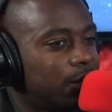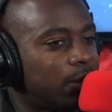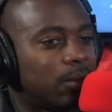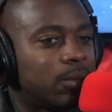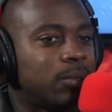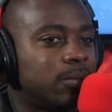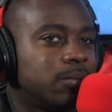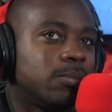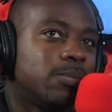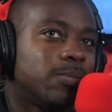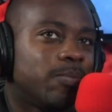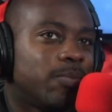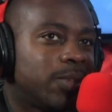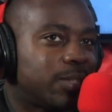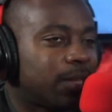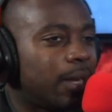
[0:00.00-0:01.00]
You know,
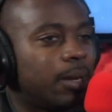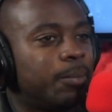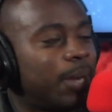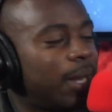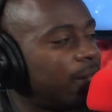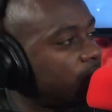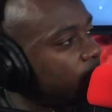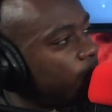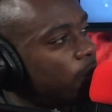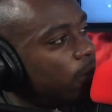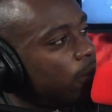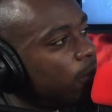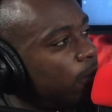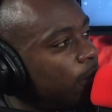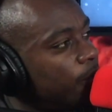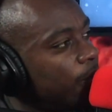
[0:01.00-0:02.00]
it's like the basketball
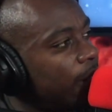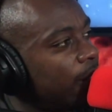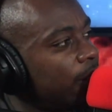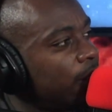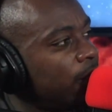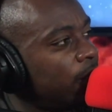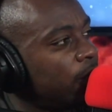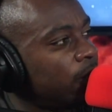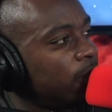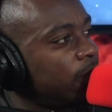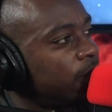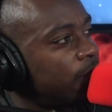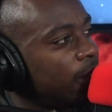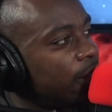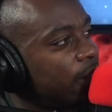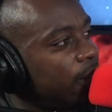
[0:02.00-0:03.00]
court, man. You know, you
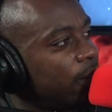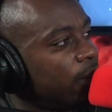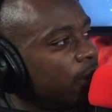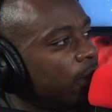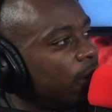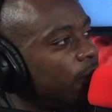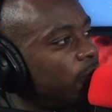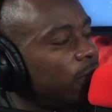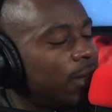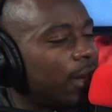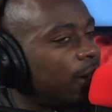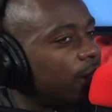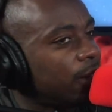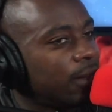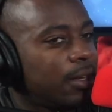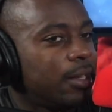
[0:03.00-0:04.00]
take a year off, you
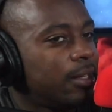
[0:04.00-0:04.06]
got to.